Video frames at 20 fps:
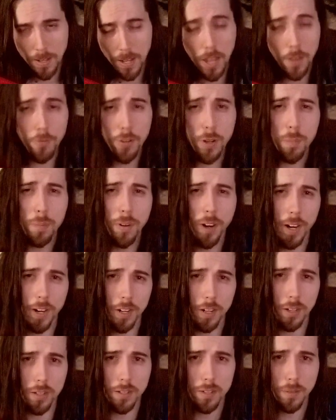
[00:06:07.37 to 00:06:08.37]
Every
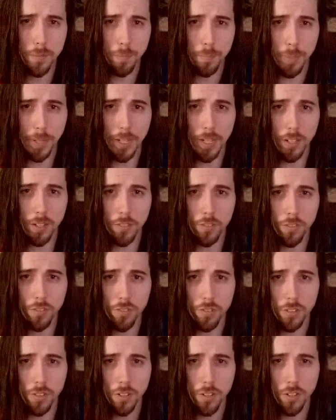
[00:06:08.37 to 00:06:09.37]
player
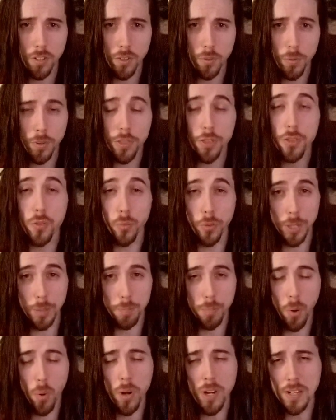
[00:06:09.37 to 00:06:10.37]
begins with 3
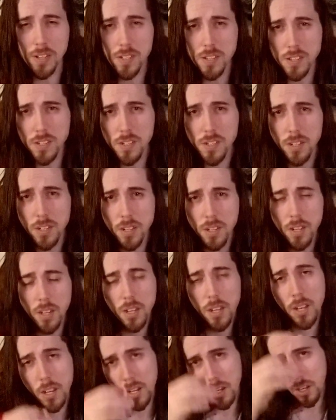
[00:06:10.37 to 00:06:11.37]
points.
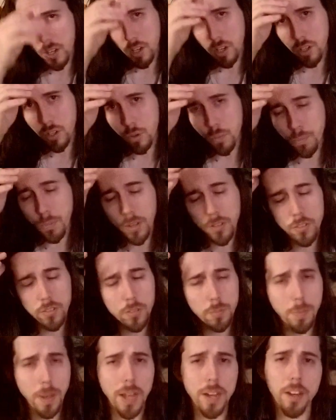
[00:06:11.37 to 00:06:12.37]
You must
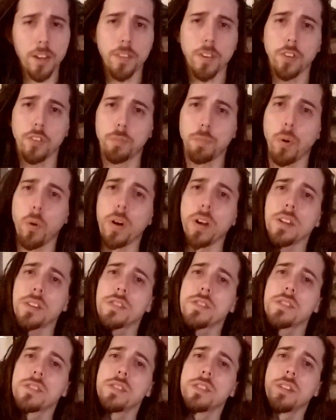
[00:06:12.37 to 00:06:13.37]
spend these
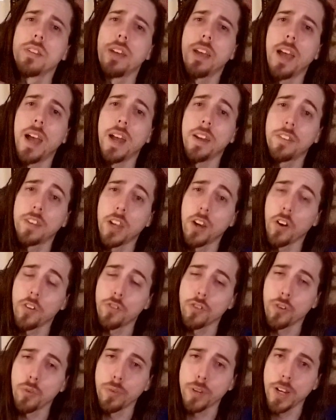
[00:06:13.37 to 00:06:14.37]
points at
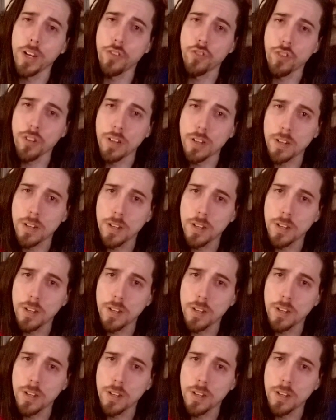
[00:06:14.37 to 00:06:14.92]
character creation.